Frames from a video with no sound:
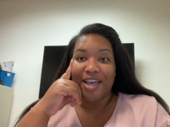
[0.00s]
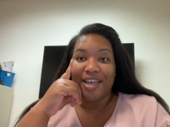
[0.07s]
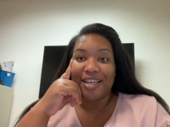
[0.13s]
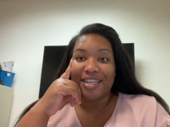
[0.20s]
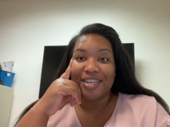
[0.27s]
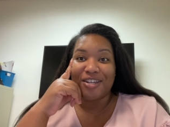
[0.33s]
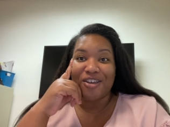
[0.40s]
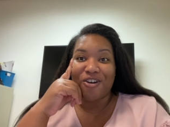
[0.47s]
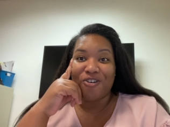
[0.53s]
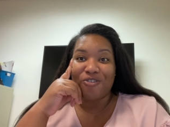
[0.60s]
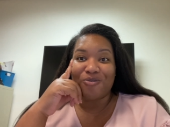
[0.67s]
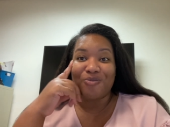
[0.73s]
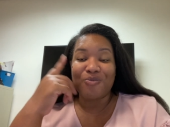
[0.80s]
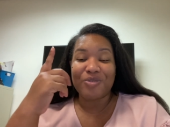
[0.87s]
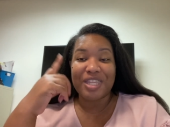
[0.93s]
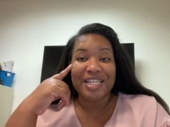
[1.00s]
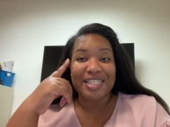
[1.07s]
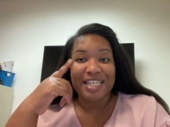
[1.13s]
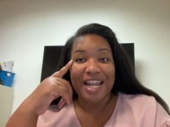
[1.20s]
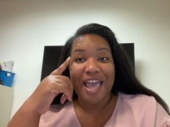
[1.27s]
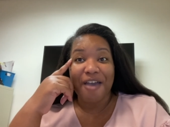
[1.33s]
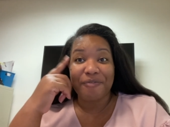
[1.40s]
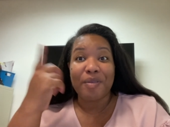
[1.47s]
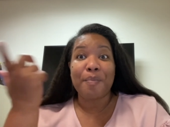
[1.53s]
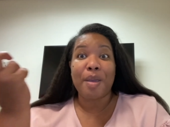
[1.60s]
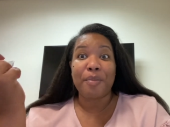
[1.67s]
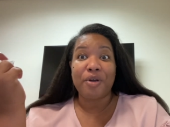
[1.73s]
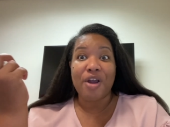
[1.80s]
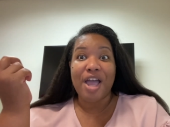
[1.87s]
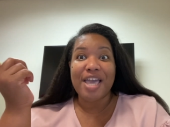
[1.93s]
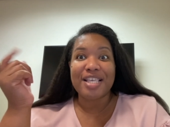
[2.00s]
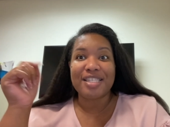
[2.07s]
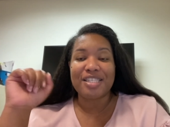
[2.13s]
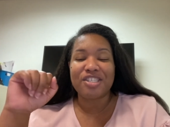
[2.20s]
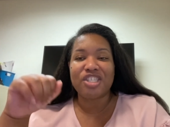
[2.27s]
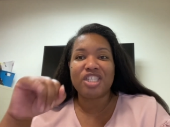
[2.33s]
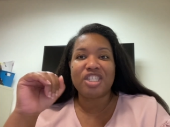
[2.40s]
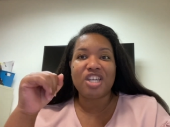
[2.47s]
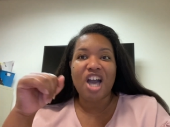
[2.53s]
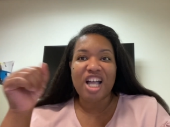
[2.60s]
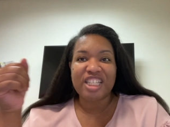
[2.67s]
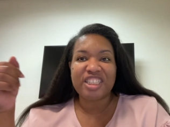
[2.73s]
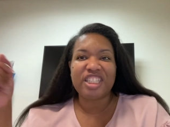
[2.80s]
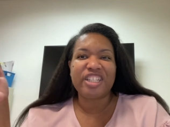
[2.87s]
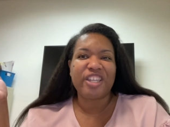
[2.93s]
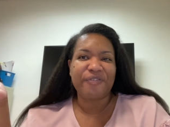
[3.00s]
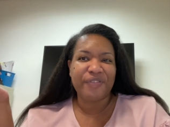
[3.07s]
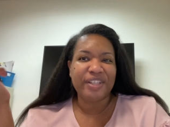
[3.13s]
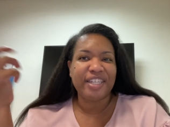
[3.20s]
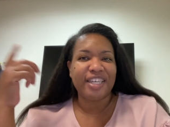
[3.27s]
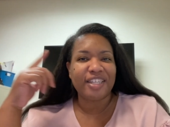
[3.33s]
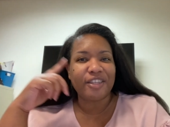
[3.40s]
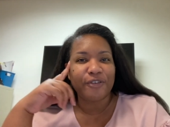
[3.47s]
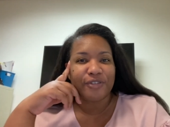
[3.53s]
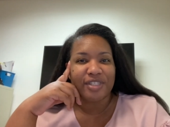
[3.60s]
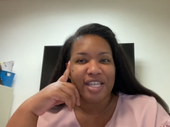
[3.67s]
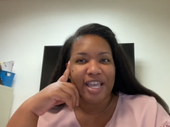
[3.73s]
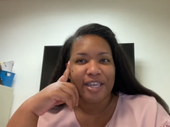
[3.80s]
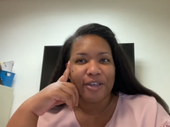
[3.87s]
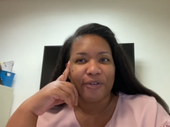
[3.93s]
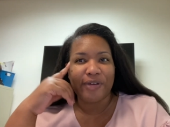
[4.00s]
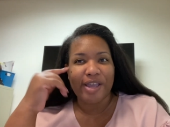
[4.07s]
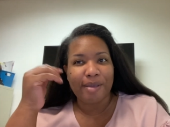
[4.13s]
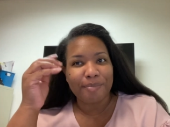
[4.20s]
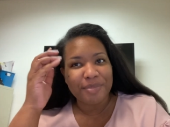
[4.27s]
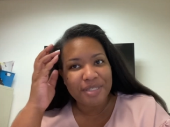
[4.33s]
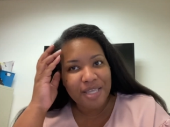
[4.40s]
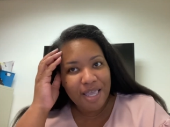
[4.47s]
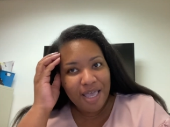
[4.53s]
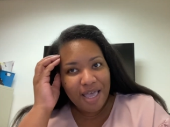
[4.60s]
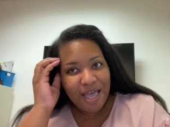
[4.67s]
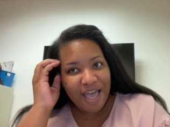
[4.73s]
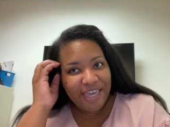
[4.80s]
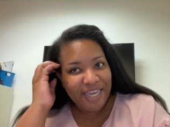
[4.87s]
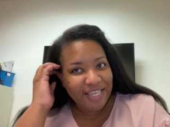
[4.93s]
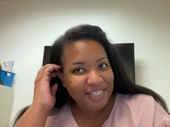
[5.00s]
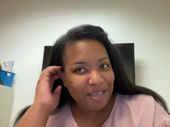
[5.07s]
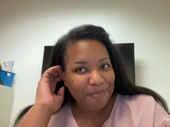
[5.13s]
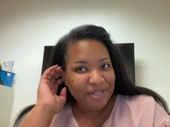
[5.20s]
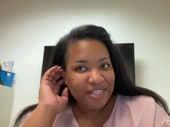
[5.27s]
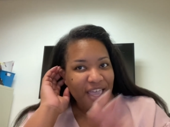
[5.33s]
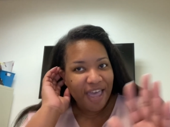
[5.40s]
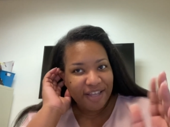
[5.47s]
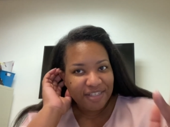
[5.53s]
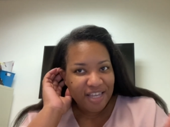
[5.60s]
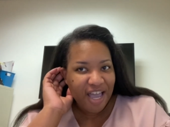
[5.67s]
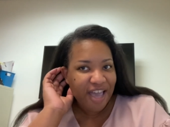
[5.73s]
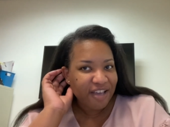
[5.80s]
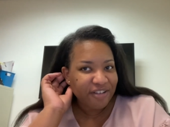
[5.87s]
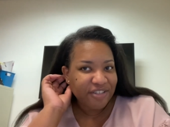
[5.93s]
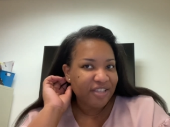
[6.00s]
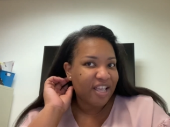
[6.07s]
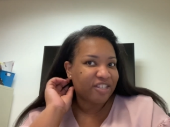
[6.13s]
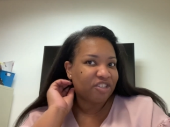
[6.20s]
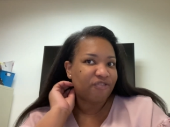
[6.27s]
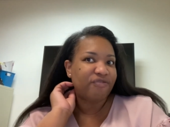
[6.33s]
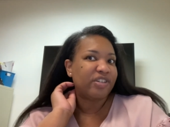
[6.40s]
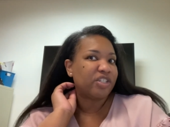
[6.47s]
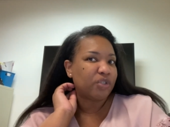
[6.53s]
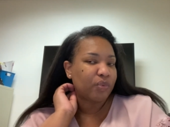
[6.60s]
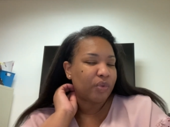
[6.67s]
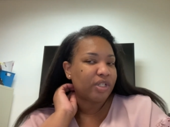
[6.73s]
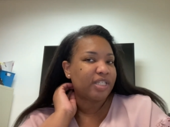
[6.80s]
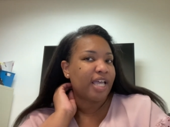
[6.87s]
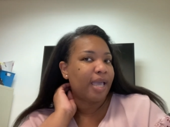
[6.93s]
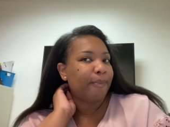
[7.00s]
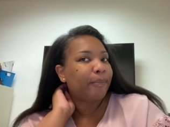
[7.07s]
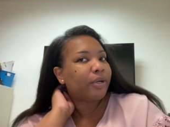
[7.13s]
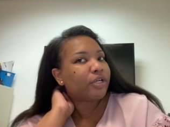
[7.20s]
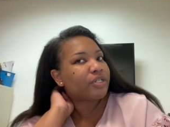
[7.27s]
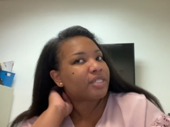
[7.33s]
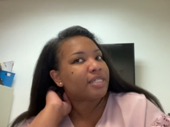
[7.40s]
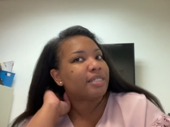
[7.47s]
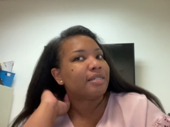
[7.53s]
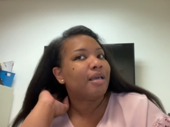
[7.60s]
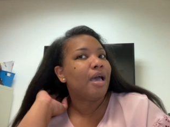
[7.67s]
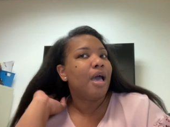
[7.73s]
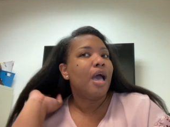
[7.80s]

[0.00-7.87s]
you know, things that I have to memorize, is just constantly filling in those diagrams. I guess I'm a tactile / a visual type person.